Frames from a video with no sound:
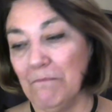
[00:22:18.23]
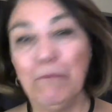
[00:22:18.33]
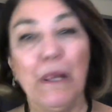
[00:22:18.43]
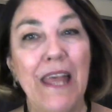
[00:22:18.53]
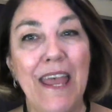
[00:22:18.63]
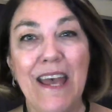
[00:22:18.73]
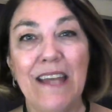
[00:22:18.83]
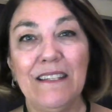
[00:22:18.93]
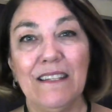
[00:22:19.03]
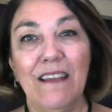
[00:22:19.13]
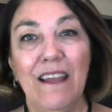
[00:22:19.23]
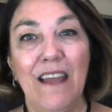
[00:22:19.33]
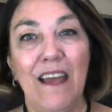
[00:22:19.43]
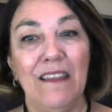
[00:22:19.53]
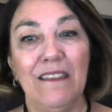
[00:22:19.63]
planned
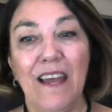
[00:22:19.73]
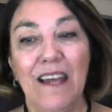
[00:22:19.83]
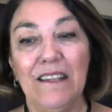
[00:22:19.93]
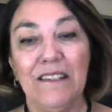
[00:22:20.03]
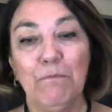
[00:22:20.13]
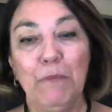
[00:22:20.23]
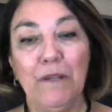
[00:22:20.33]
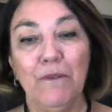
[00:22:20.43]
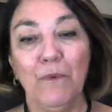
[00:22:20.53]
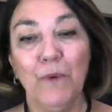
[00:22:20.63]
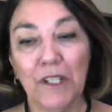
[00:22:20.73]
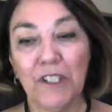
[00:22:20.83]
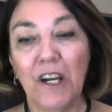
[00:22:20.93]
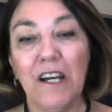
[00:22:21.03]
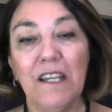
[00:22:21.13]
and that has been
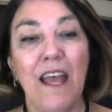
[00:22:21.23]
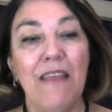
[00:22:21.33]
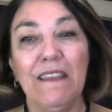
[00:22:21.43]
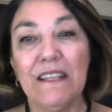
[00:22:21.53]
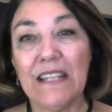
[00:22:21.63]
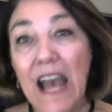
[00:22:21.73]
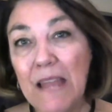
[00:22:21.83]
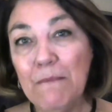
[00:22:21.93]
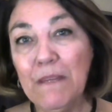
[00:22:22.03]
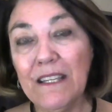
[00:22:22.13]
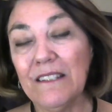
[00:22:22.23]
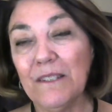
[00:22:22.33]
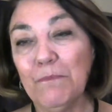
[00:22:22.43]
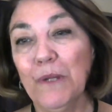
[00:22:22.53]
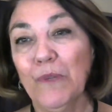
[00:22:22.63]
worked on, and the timing
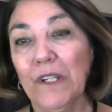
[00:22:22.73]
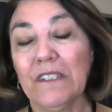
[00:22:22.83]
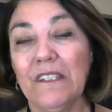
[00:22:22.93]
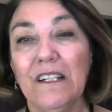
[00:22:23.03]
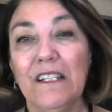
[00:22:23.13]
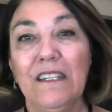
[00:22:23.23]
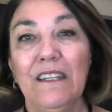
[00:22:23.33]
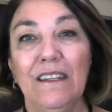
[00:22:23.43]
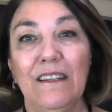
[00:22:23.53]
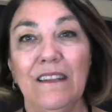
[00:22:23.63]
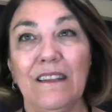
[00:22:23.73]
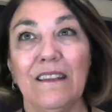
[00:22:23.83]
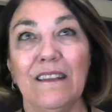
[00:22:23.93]
has been worked on, and